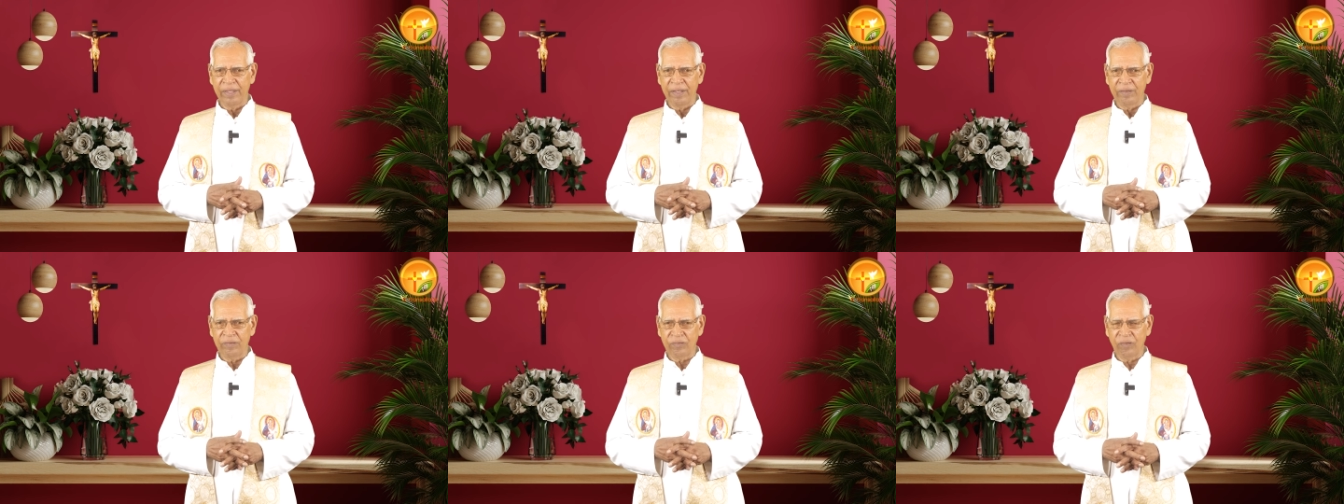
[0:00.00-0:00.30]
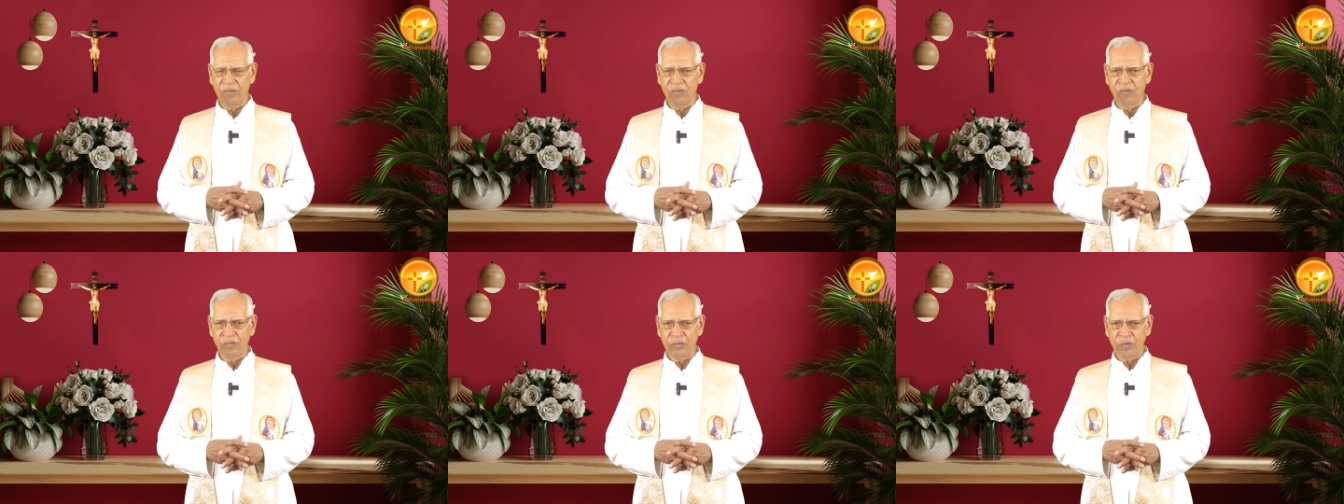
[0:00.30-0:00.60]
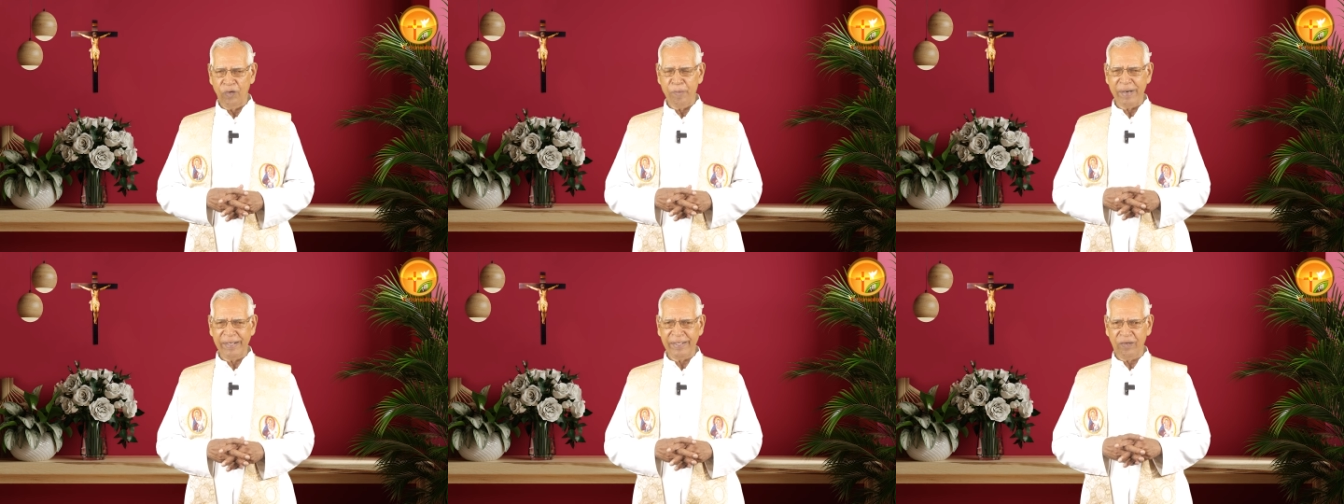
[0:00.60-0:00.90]
So
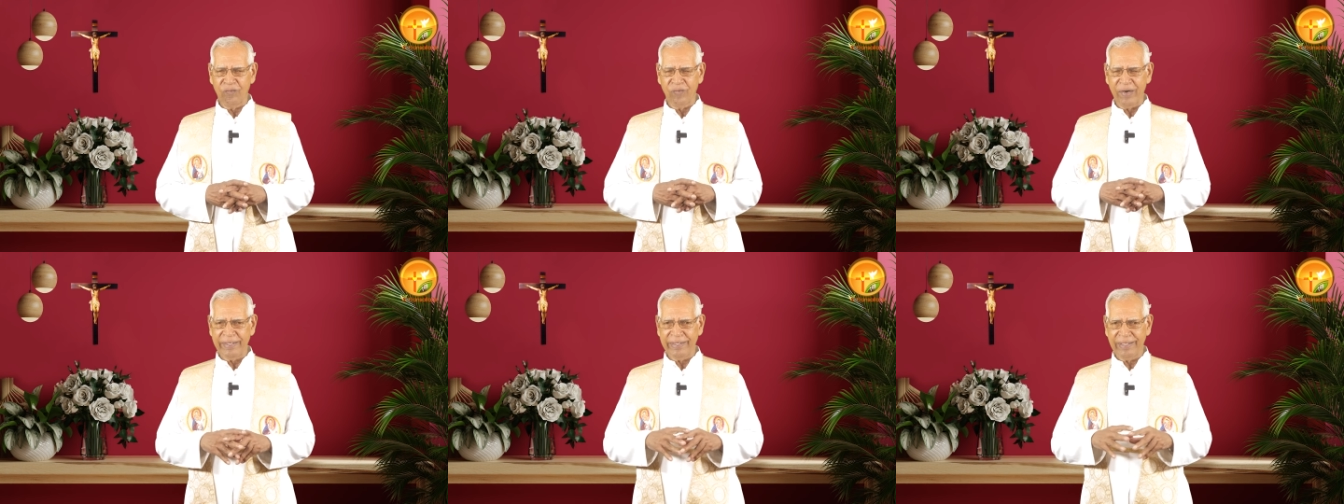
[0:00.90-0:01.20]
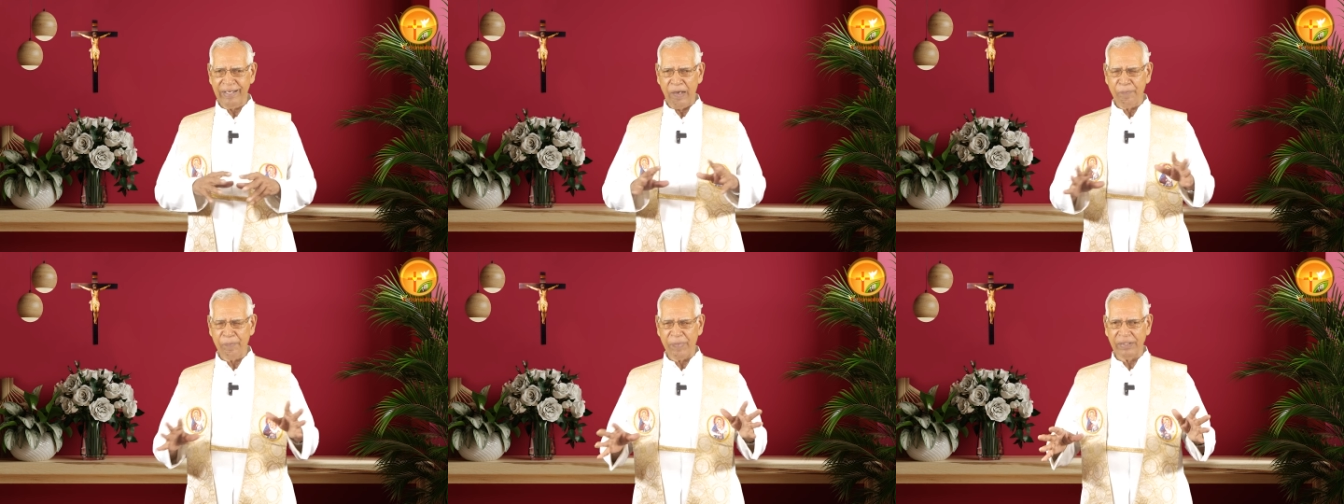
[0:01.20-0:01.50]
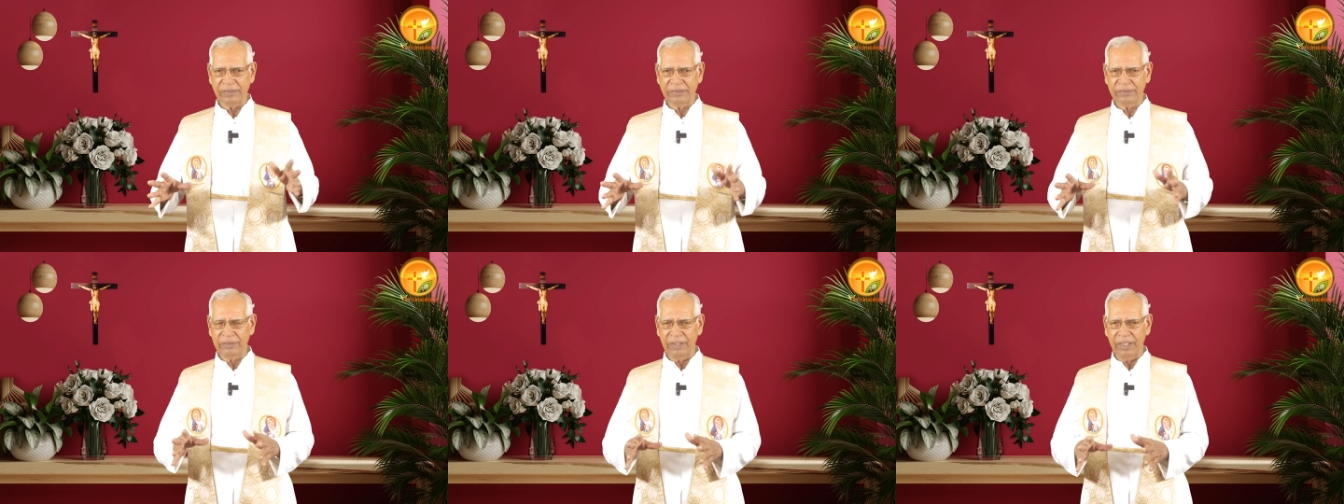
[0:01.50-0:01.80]
no matter what
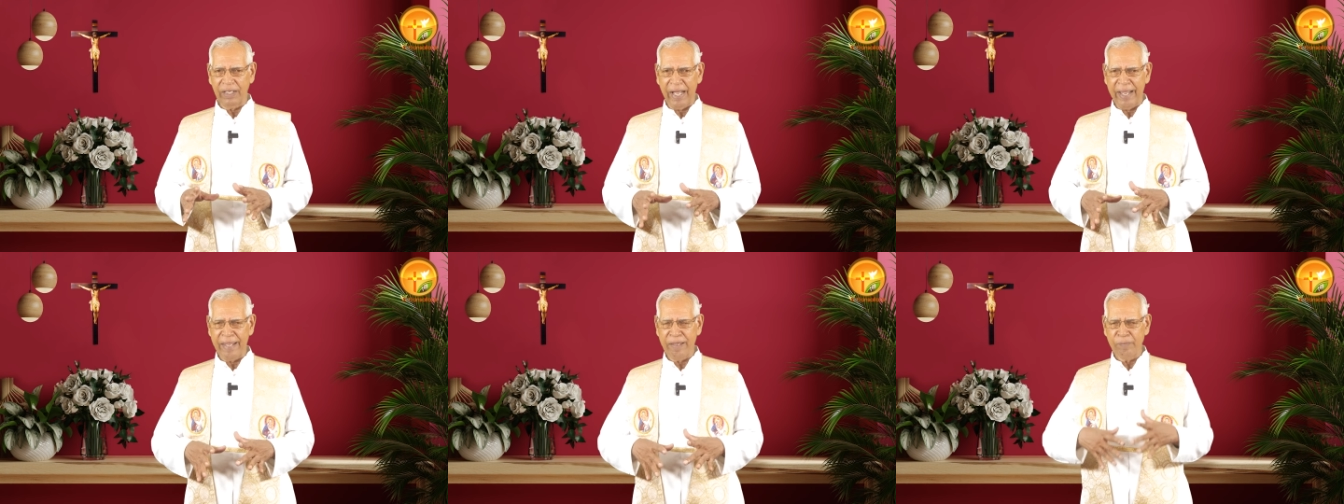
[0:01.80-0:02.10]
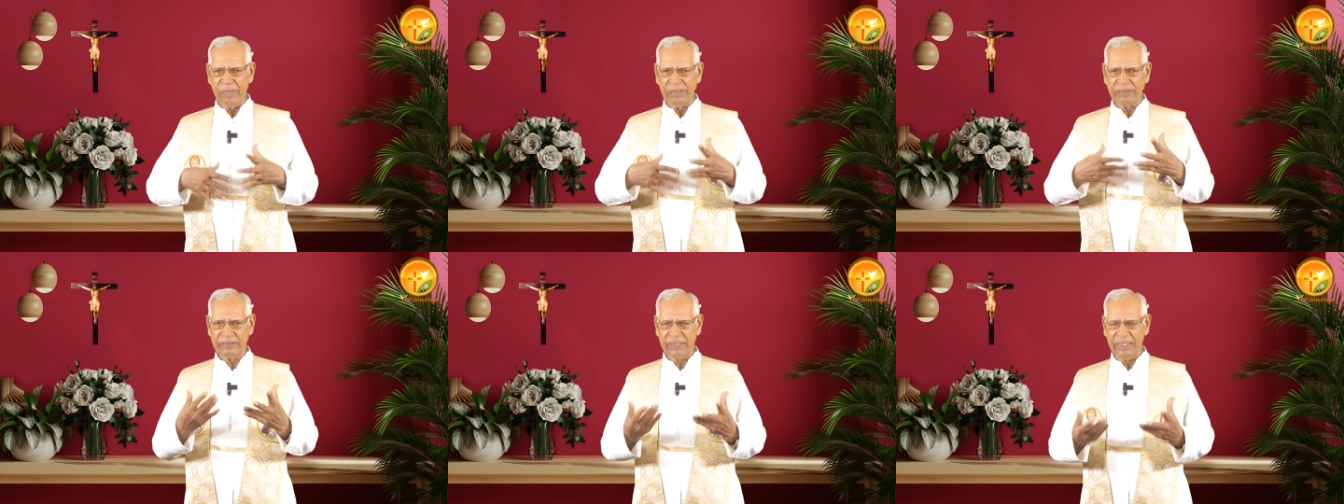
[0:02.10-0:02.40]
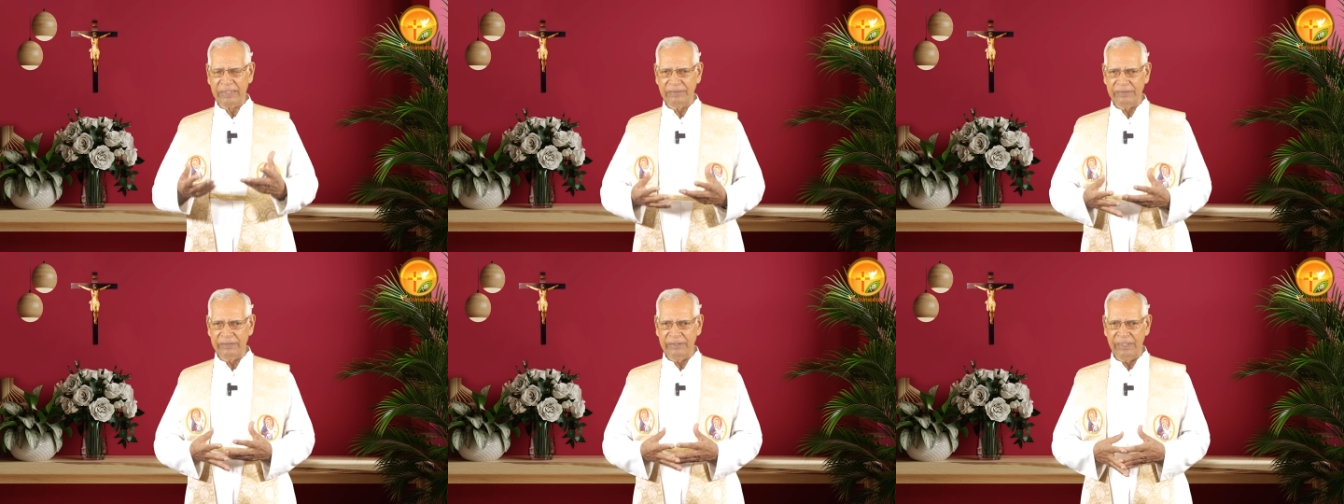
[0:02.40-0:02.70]
happens, I must
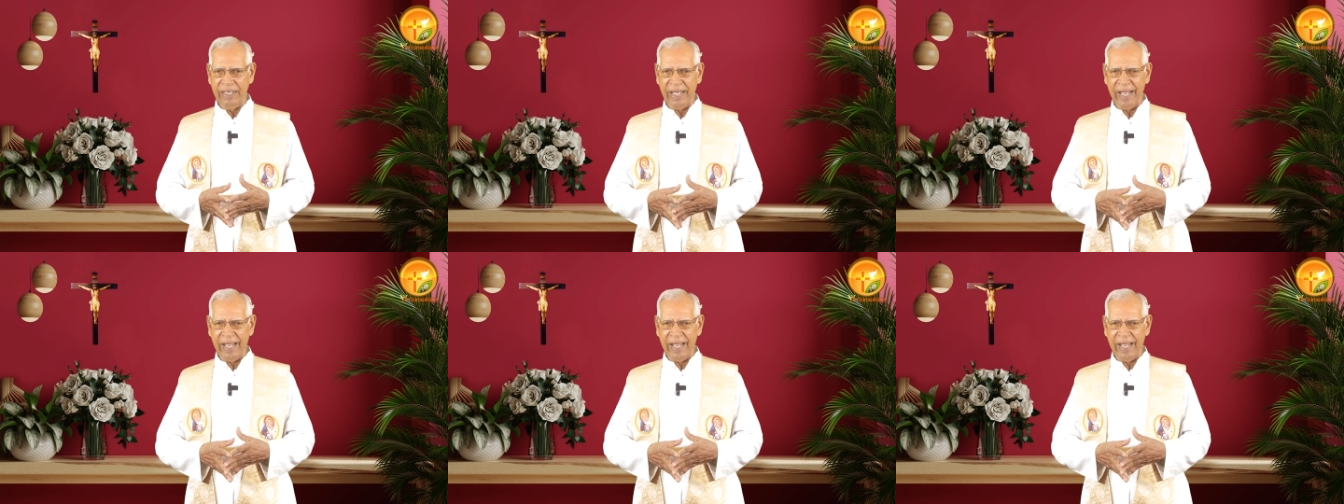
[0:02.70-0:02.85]
succeed.